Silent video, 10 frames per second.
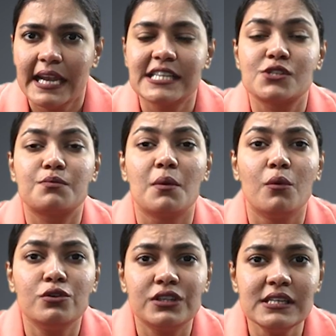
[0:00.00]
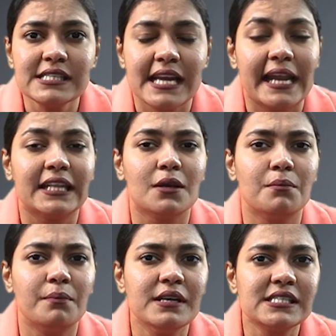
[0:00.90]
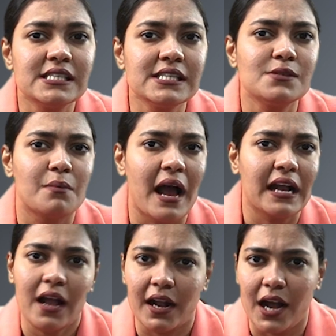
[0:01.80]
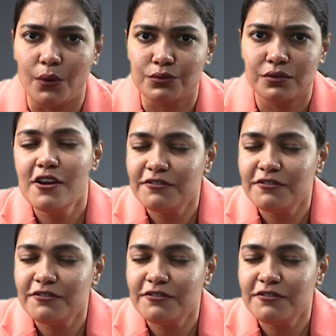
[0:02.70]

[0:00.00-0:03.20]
its promoters and the business bank account.